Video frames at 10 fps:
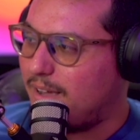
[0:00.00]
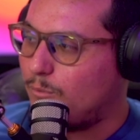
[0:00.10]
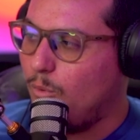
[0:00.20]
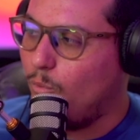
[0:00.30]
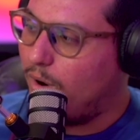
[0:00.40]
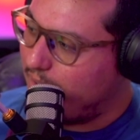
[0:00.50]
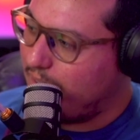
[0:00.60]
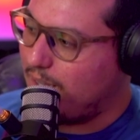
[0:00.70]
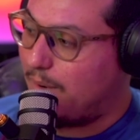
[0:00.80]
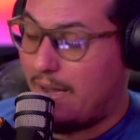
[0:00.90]
We want
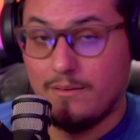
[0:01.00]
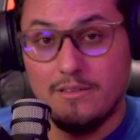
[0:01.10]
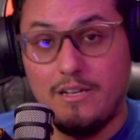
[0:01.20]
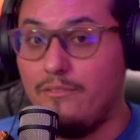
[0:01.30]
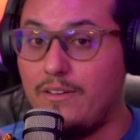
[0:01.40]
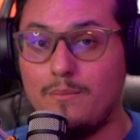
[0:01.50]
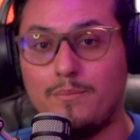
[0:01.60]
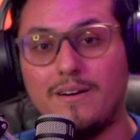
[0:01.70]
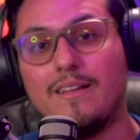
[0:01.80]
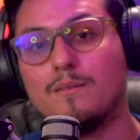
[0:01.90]
him. I love it.
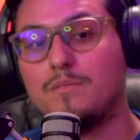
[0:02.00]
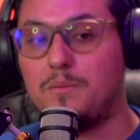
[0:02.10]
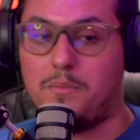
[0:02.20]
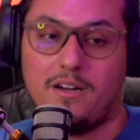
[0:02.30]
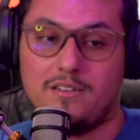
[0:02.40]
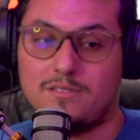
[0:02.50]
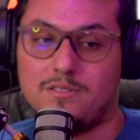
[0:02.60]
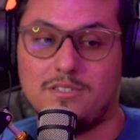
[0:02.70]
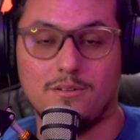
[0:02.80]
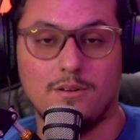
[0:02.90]
But I'm going to be honest
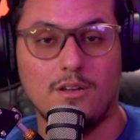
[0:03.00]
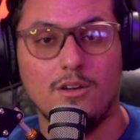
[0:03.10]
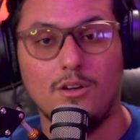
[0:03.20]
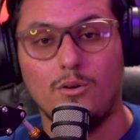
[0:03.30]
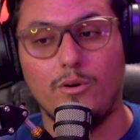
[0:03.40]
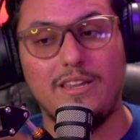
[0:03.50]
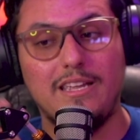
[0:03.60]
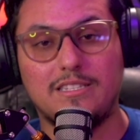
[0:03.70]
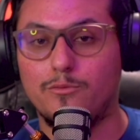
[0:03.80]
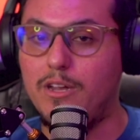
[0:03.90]
with you. We need
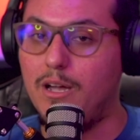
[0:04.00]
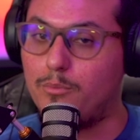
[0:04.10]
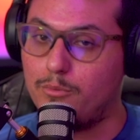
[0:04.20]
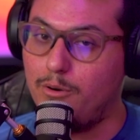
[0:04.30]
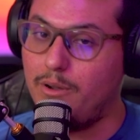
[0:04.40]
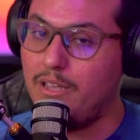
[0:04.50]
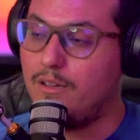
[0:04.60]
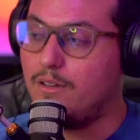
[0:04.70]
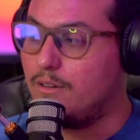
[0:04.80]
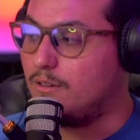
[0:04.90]
to re-up Rui.
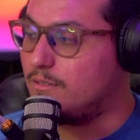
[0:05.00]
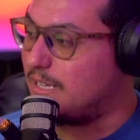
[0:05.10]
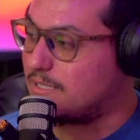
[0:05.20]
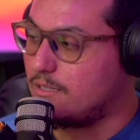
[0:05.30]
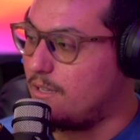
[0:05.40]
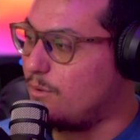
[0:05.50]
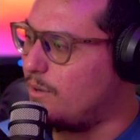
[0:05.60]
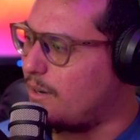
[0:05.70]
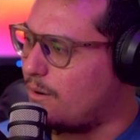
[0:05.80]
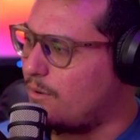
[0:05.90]
That's another
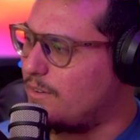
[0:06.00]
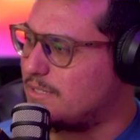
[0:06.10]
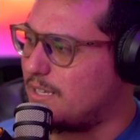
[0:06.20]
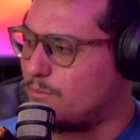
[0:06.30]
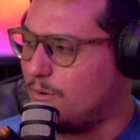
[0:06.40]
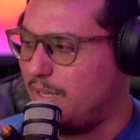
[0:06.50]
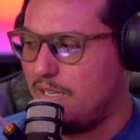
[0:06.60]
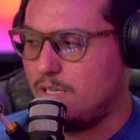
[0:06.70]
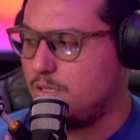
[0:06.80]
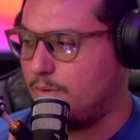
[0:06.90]
one. I don't know if I said Rui.
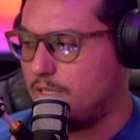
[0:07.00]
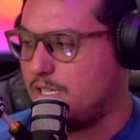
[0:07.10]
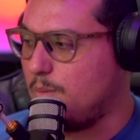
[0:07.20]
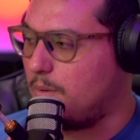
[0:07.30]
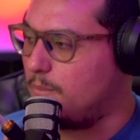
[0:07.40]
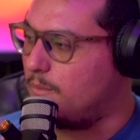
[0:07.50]
Easy one. Keep him.